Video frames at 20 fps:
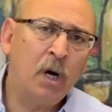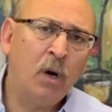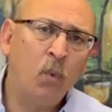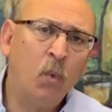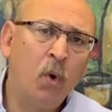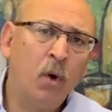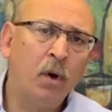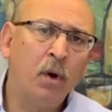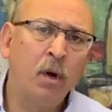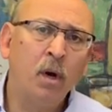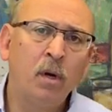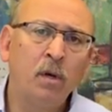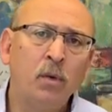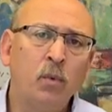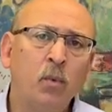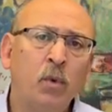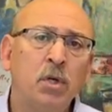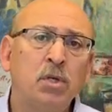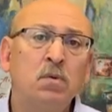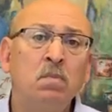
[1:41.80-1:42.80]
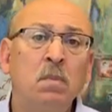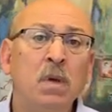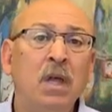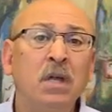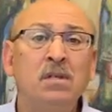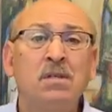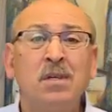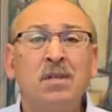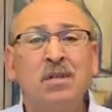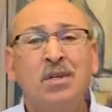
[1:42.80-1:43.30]
uh, word which
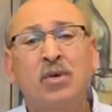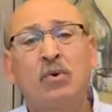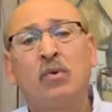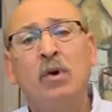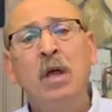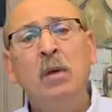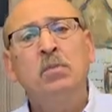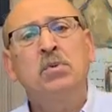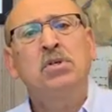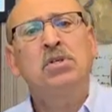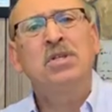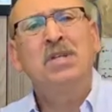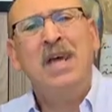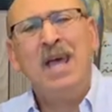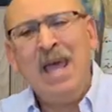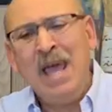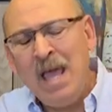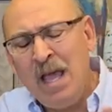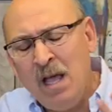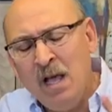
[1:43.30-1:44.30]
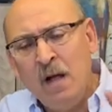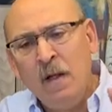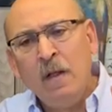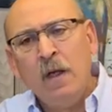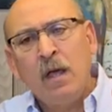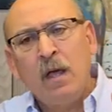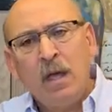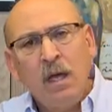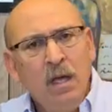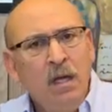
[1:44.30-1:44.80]
means that the grapes stay
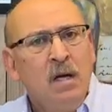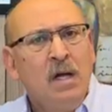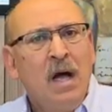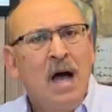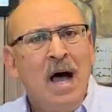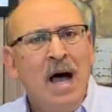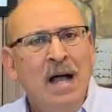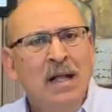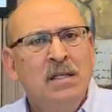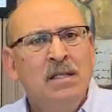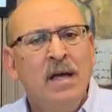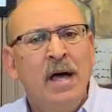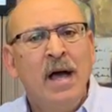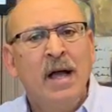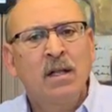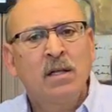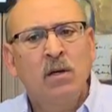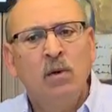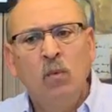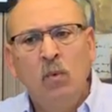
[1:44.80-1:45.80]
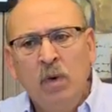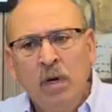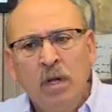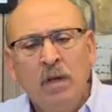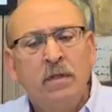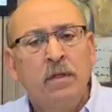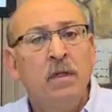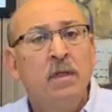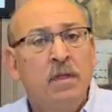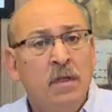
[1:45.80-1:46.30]
in contact
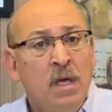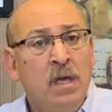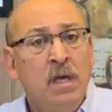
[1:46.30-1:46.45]
with the